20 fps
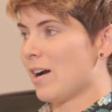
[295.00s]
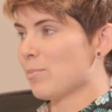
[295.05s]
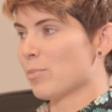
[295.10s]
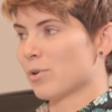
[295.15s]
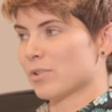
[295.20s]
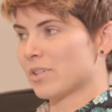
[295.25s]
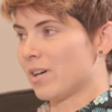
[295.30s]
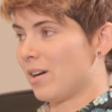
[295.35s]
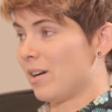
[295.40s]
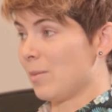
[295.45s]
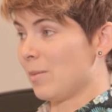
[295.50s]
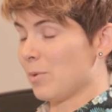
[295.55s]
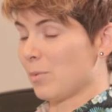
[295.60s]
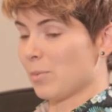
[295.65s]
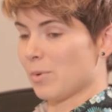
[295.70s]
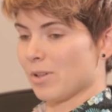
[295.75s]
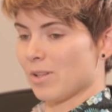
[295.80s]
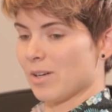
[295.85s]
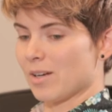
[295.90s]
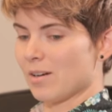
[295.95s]
have more time,
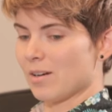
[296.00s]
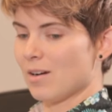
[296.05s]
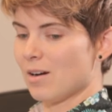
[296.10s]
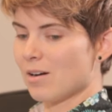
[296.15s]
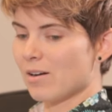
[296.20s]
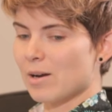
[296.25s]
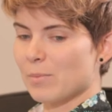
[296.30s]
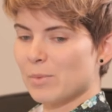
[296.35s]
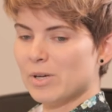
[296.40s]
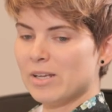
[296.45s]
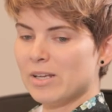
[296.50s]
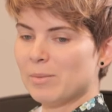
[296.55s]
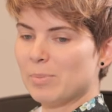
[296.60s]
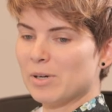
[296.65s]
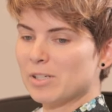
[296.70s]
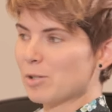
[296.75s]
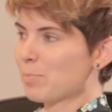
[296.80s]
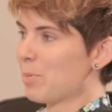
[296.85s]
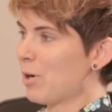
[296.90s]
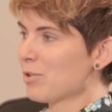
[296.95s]
and we're like, "All right, we need a
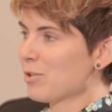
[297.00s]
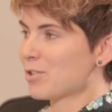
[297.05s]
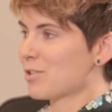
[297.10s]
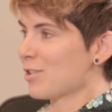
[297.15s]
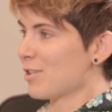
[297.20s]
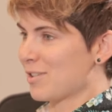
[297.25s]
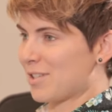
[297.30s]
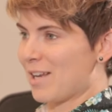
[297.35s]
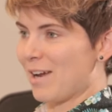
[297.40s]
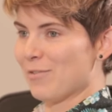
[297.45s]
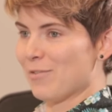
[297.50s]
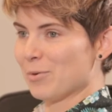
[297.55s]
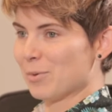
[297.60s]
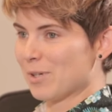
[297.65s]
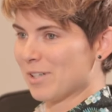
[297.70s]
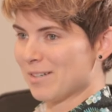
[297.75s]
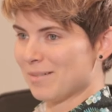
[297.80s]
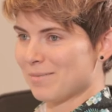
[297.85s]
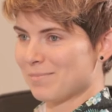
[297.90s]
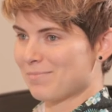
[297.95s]
bunch of posters.
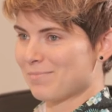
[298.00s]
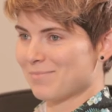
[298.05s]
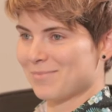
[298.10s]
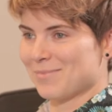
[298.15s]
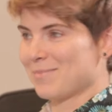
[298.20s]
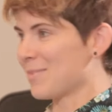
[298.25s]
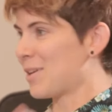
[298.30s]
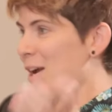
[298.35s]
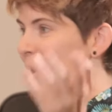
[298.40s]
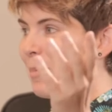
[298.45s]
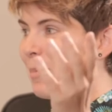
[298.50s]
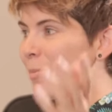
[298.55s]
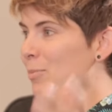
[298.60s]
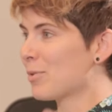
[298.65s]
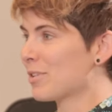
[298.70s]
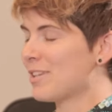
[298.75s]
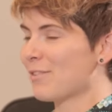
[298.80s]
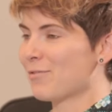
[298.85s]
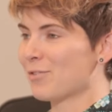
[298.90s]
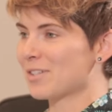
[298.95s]
Everyone, come up
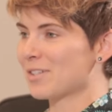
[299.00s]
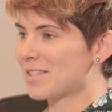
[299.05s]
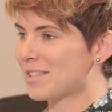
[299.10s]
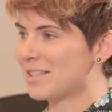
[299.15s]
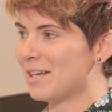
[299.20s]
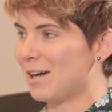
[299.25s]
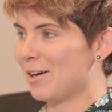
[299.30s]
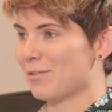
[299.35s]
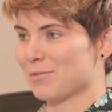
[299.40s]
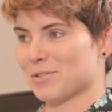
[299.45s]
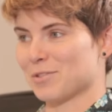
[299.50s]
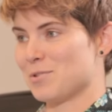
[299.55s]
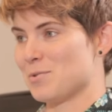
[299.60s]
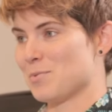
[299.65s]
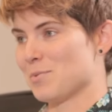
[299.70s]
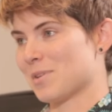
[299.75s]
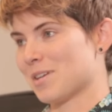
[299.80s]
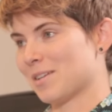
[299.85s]
with different stuff." So you